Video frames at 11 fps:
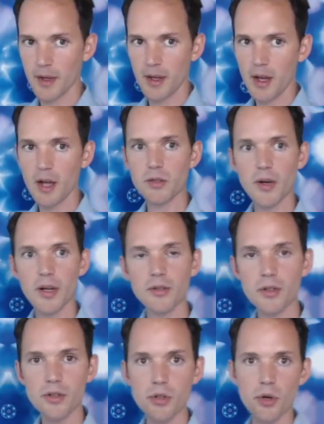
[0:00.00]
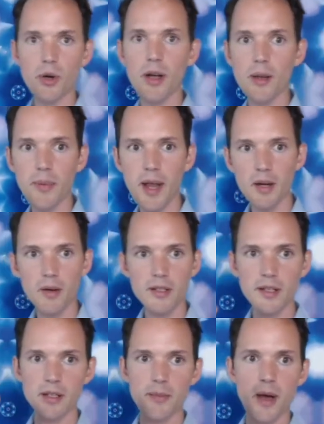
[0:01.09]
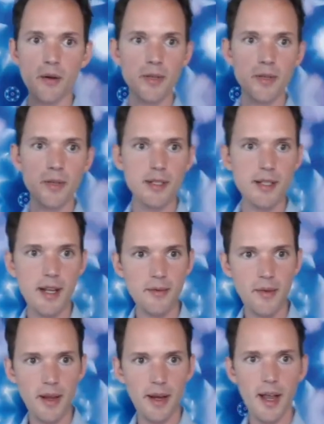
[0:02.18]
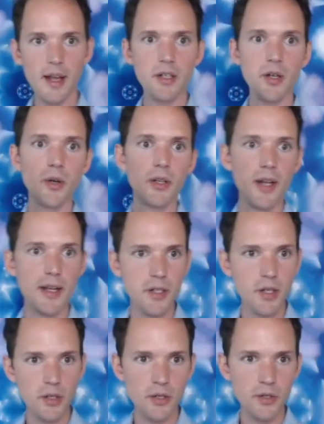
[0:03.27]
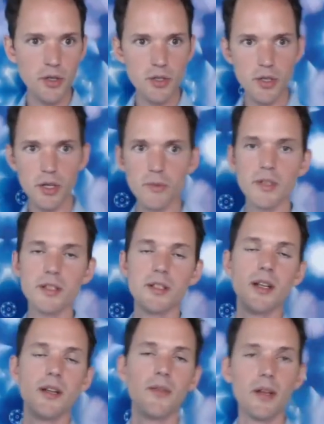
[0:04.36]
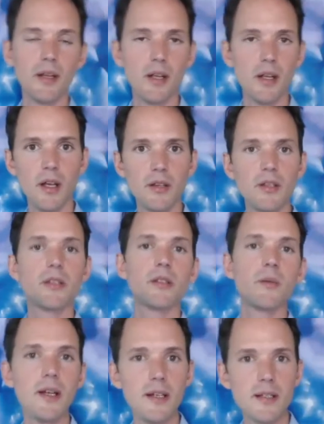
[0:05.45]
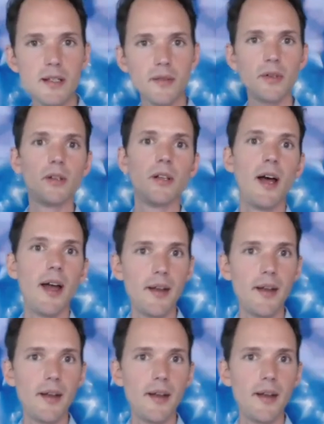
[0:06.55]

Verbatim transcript: Adrenals are joy, pancreas is about receiving and utilizing your nutrition and receiving the sweetness of your life.